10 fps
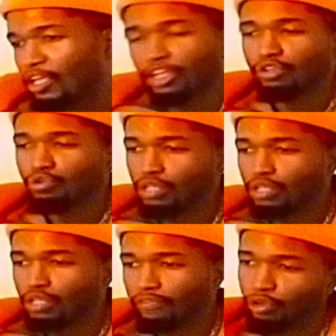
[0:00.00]
You done
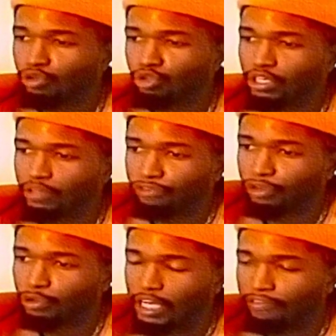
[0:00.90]
filled
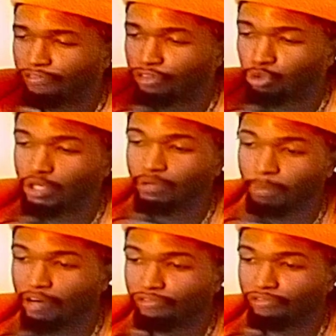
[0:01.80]
out for 3
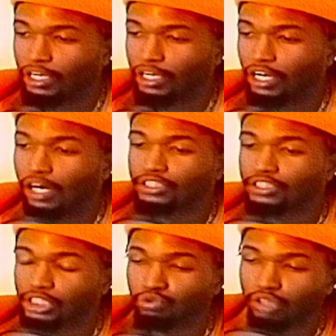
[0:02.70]
motherfucking cars that
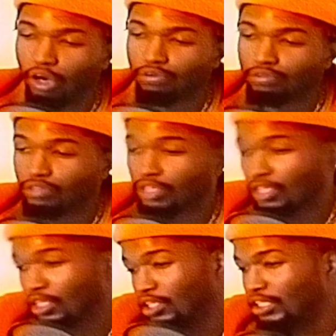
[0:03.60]
you totaled,
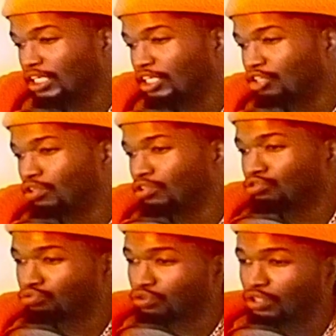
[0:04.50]
nigga.
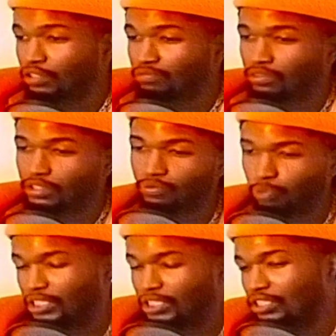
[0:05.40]
You done went
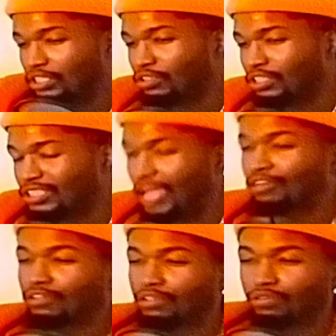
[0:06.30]
and sold the title
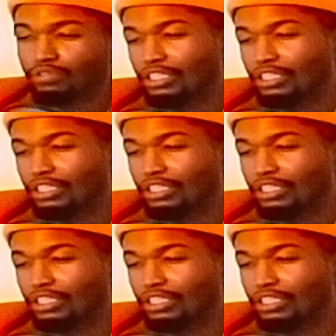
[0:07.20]
on these